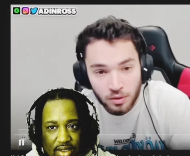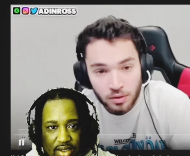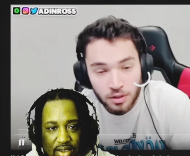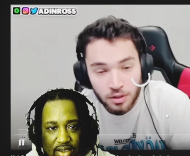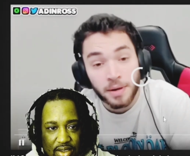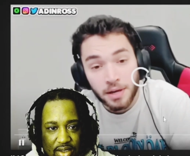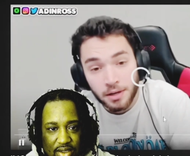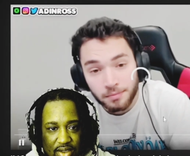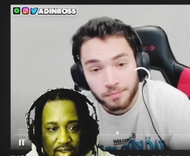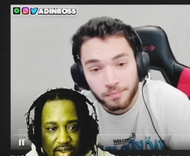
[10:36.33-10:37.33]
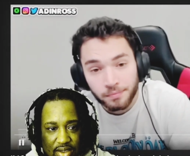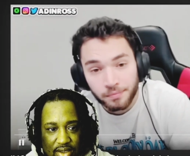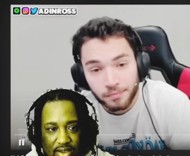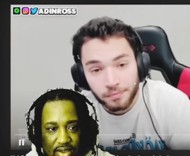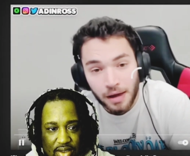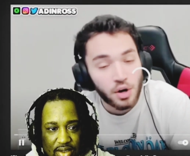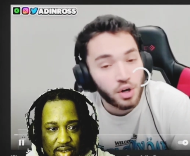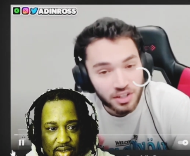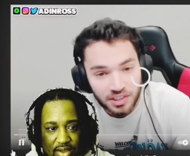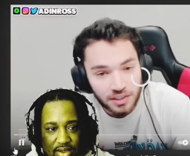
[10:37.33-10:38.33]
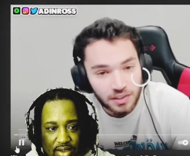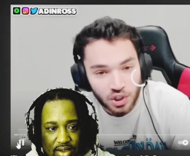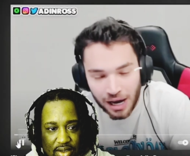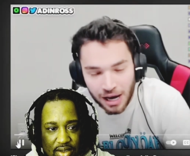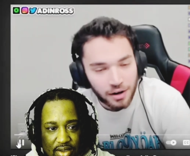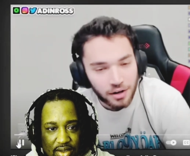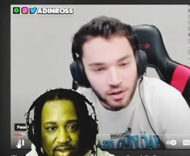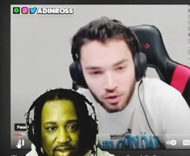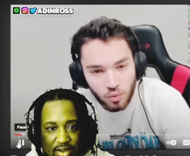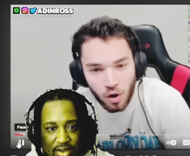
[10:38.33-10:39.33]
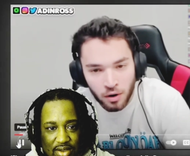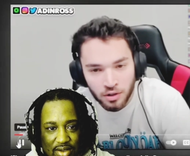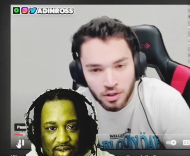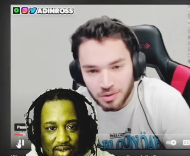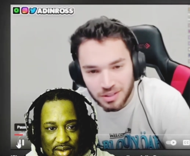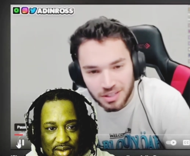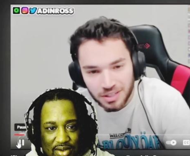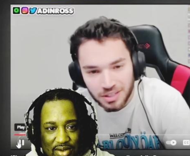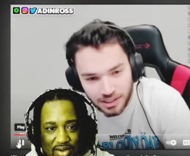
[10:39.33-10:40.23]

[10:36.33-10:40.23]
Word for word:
Speaker 1: Speed. I know you're gonna see this shit. I already know you are. Someone's gonna send it.